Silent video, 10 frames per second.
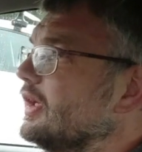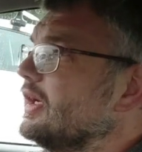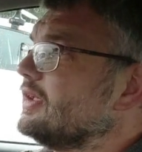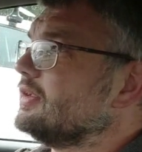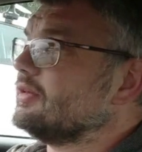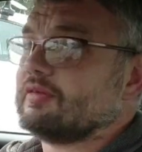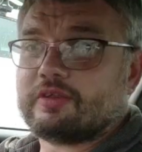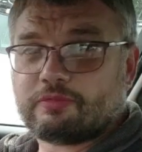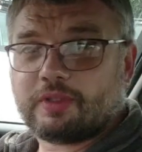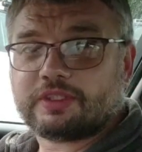And
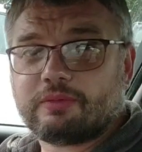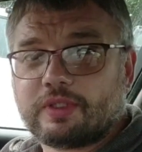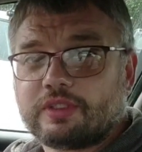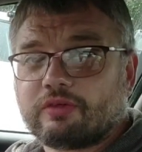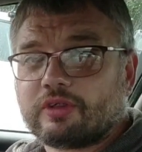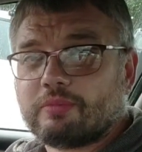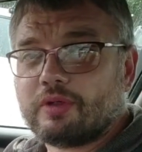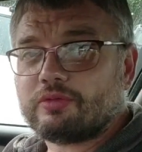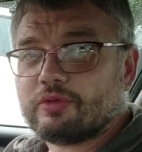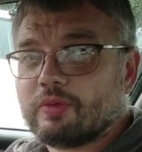especially when you're on a
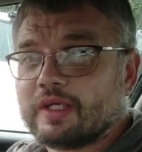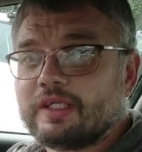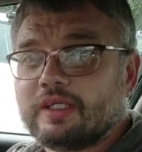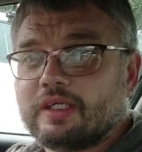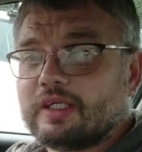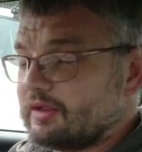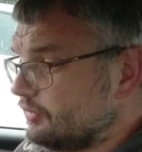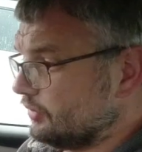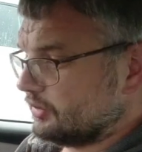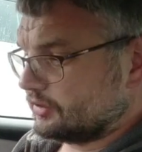motorway,
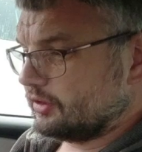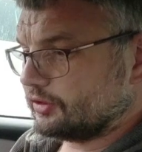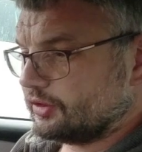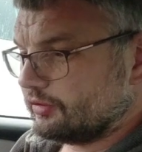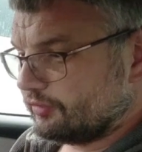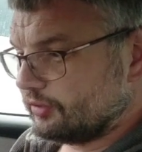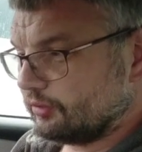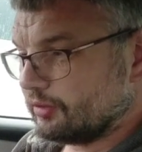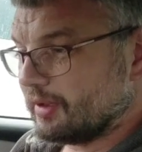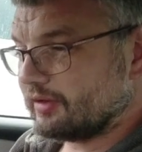if you're not sloshing the
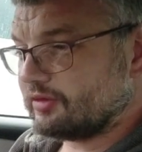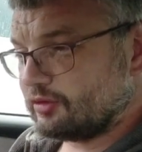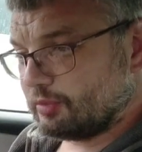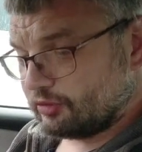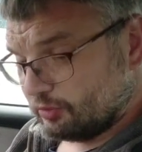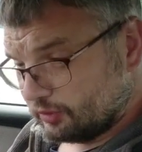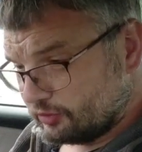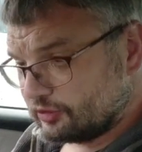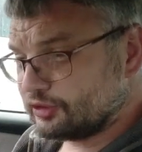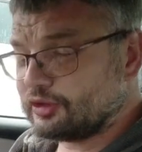fuel about, it's possible
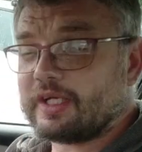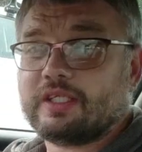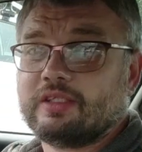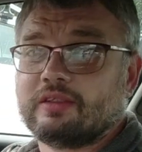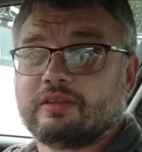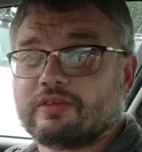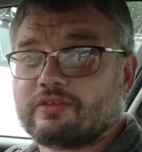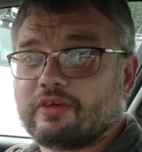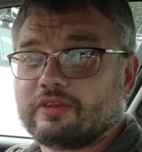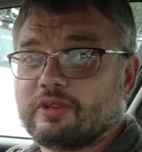to drain the
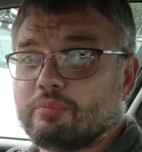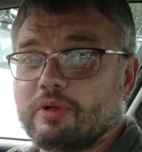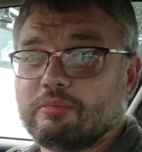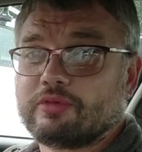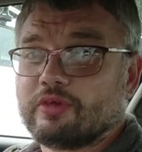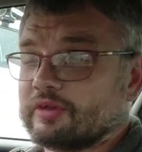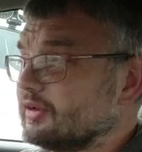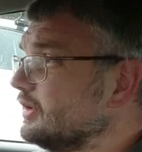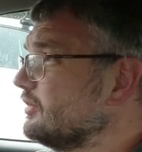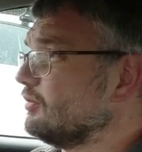side the pump's on.
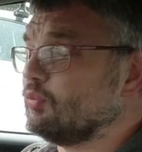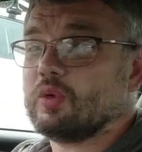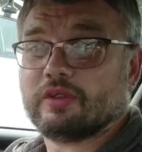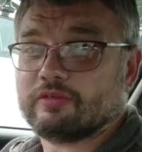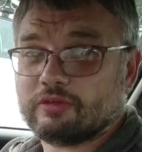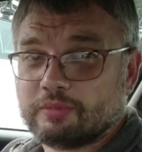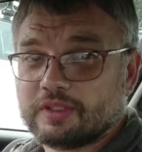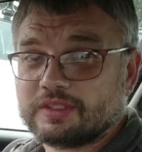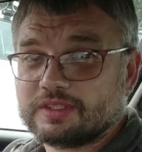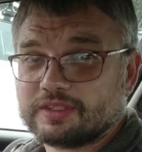That's a wonderful
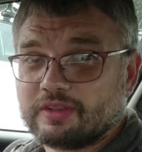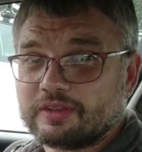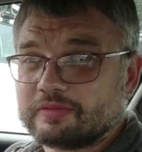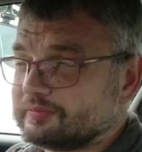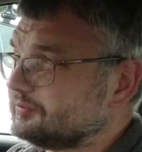bit of design.